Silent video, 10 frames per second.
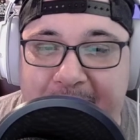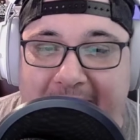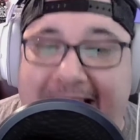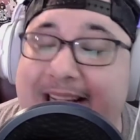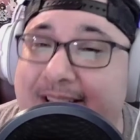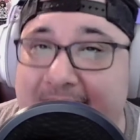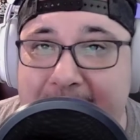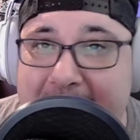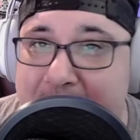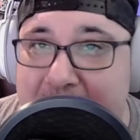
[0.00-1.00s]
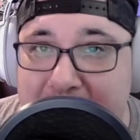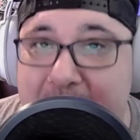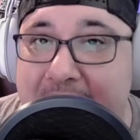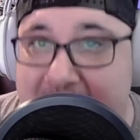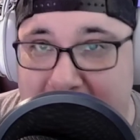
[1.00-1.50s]
It's going to be up to you
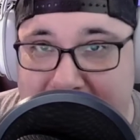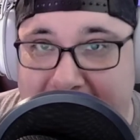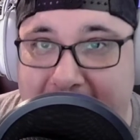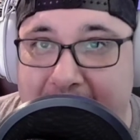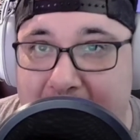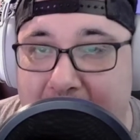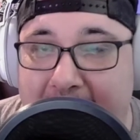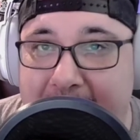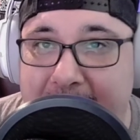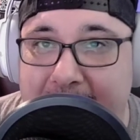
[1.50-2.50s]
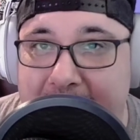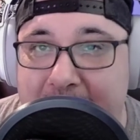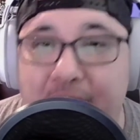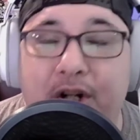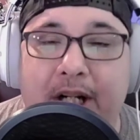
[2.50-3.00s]
to tell me, all right?
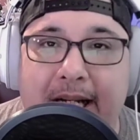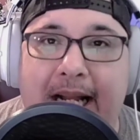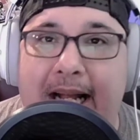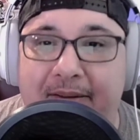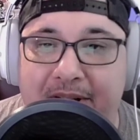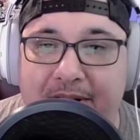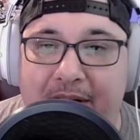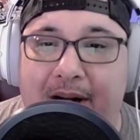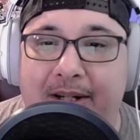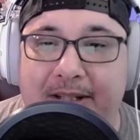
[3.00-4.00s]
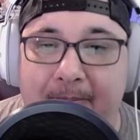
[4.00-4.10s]
You're going to have to talk to